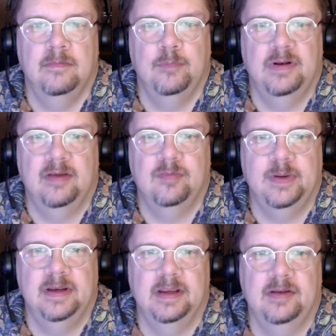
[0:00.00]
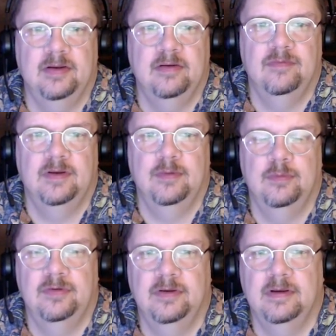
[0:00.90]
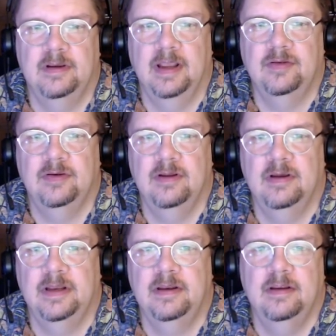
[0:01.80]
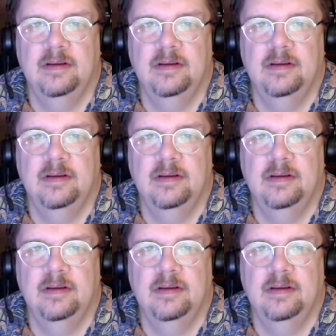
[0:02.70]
would have to be negative in order to get to 9.